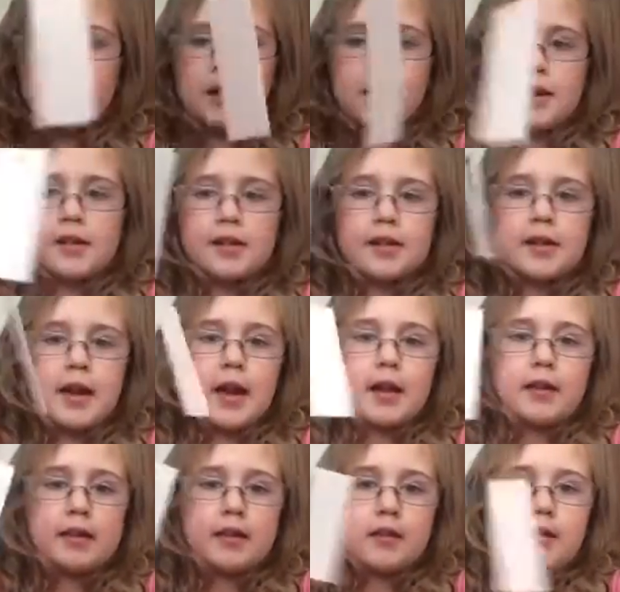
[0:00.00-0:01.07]
it yet because the
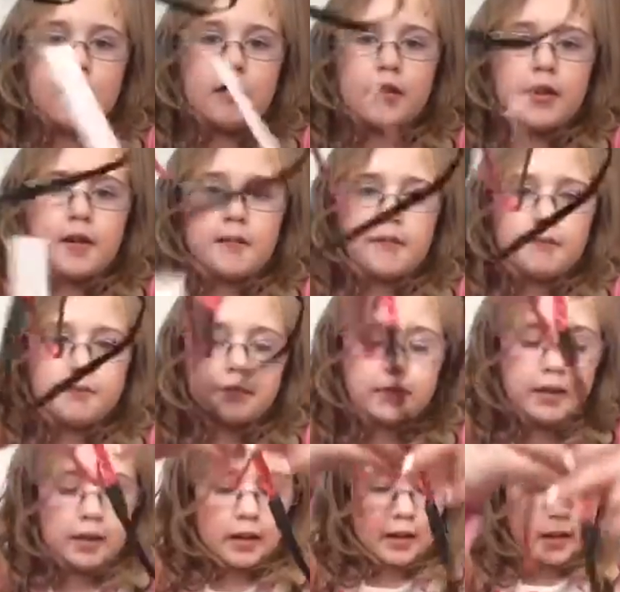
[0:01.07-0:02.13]
tag's still on there.
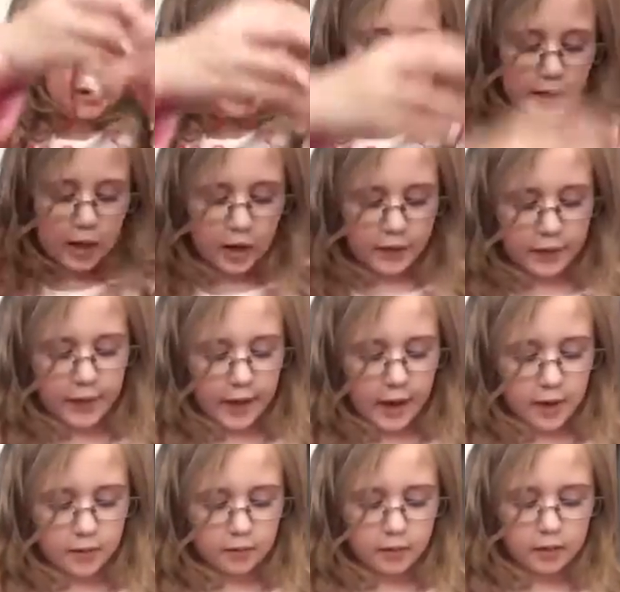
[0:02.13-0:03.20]
But I got
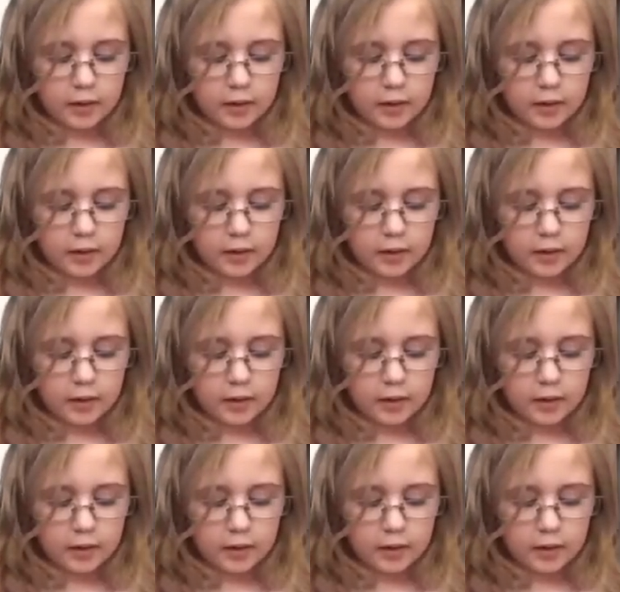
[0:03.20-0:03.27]
that.